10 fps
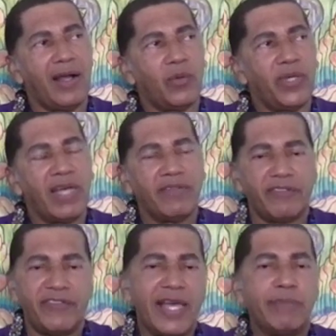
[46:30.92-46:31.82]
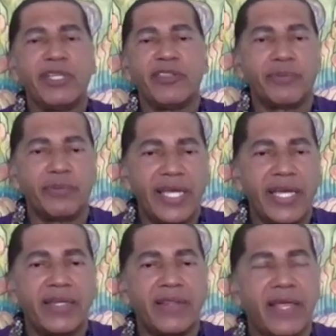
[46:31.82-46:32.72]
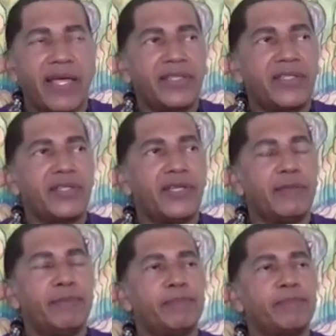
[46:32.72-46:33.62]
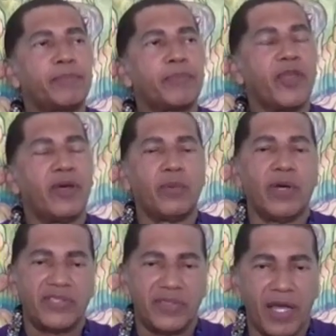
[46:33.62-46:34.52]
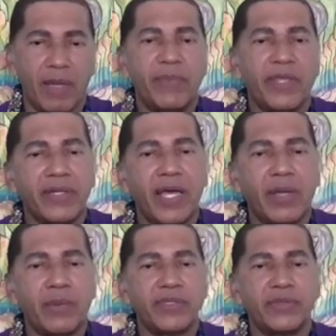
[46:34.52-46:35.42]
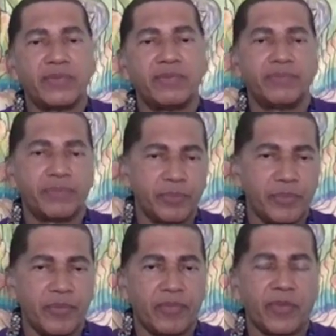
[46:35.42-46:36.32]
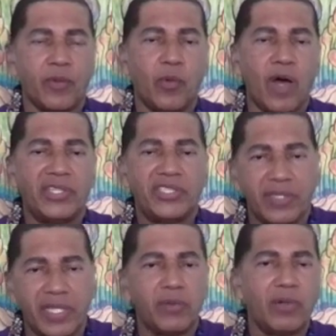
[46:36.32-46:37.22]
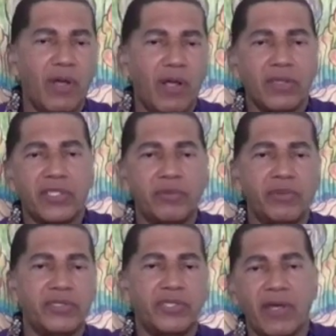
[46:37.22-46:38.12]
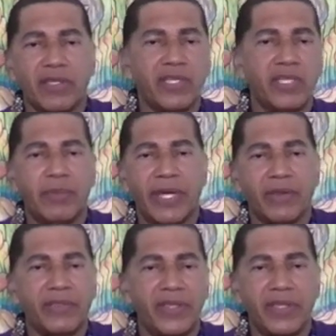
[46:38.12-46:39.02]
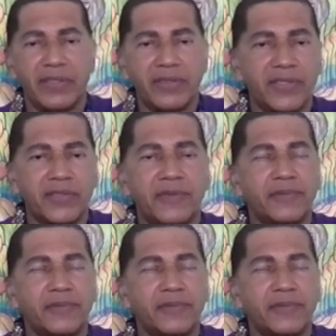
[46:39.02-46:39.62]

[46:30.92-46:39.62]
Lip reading: we have a family thread that on WhatsApp that I was watching. They were all talking about things,